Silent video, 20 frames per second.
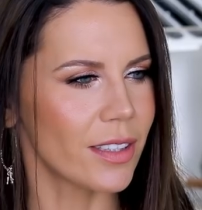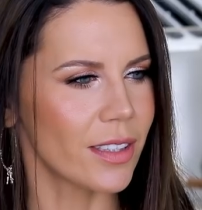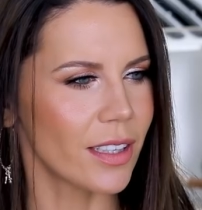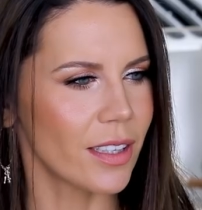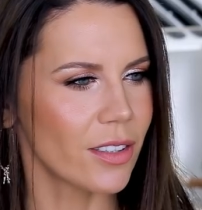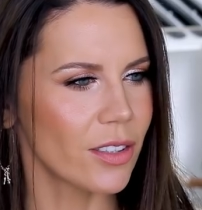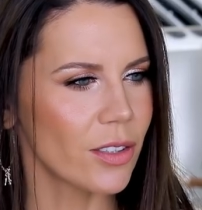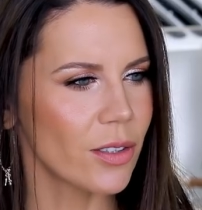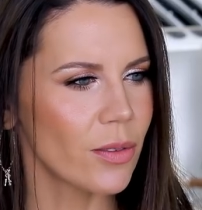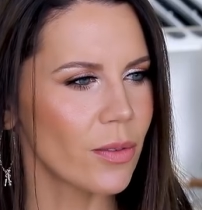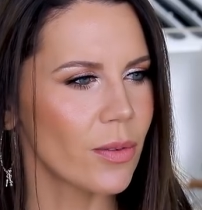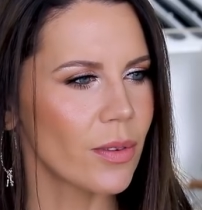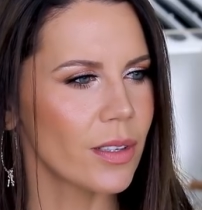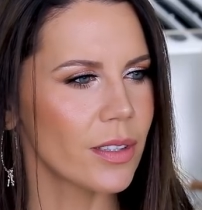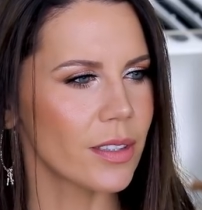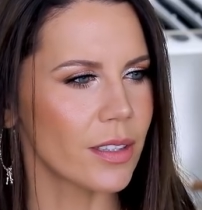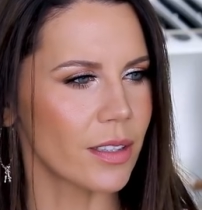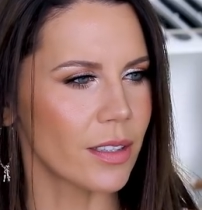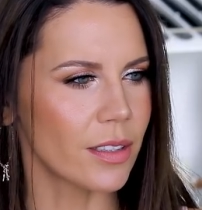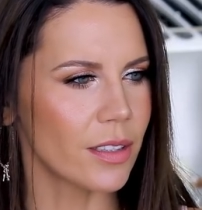
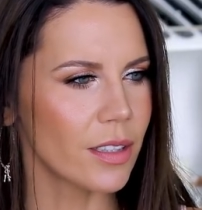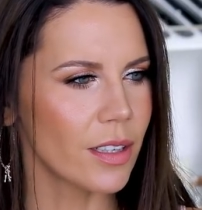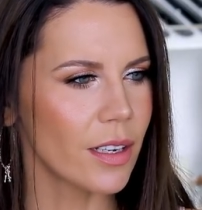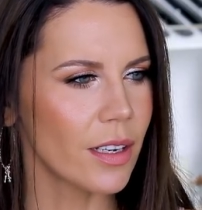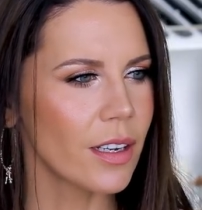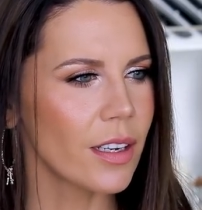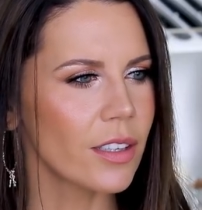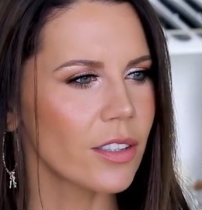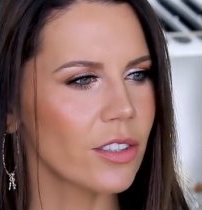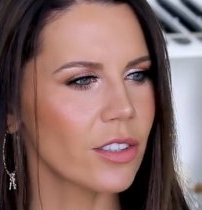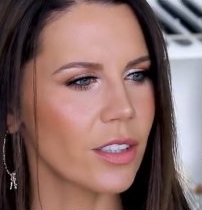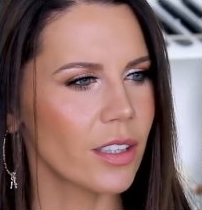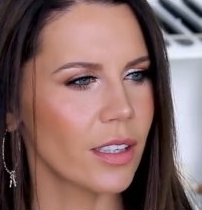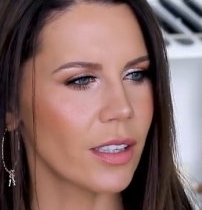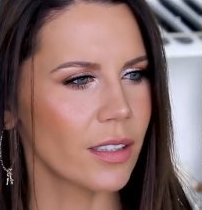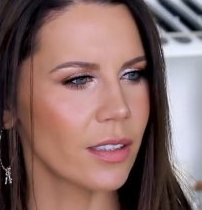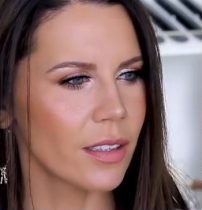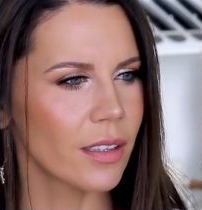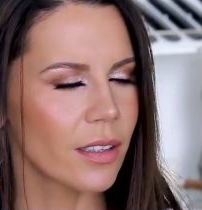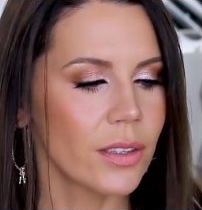Sensual
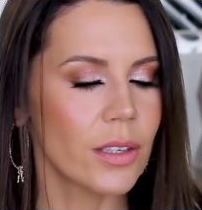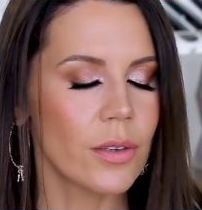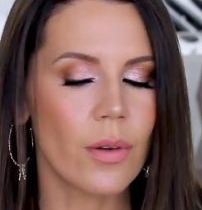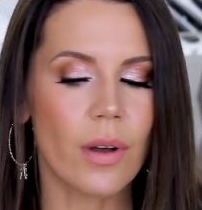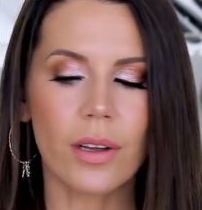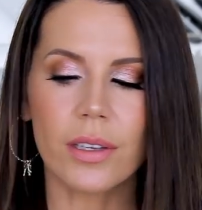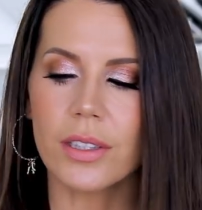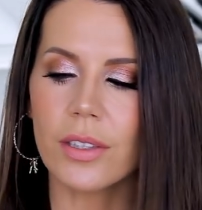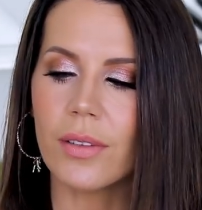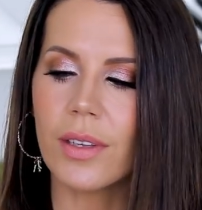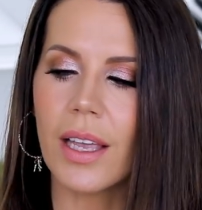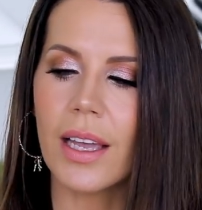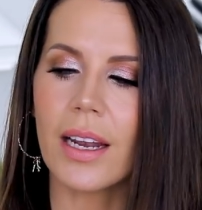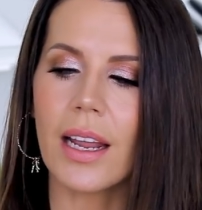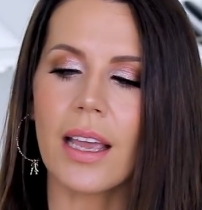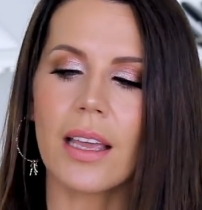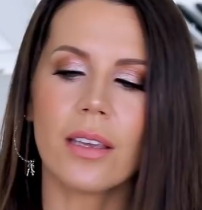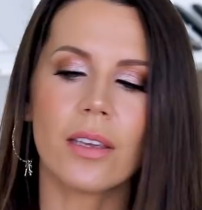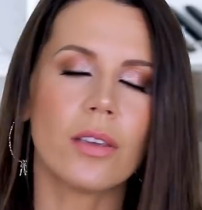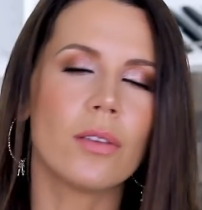Seduction. You also get
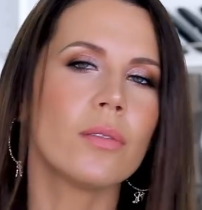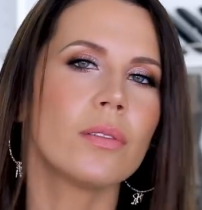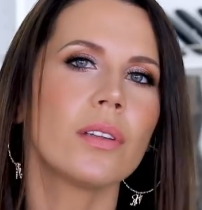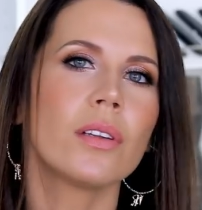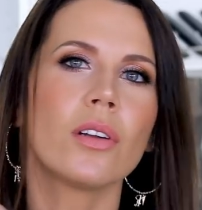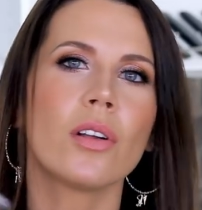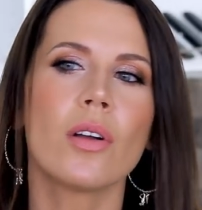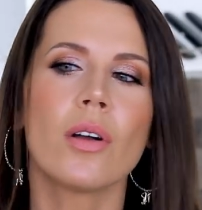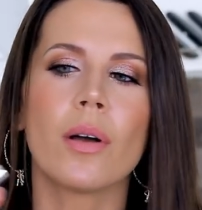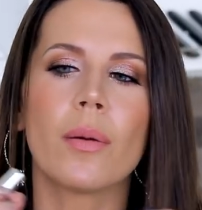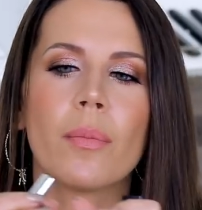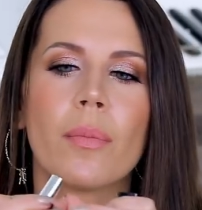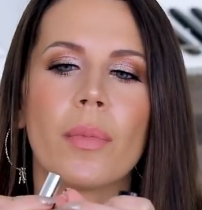a cute little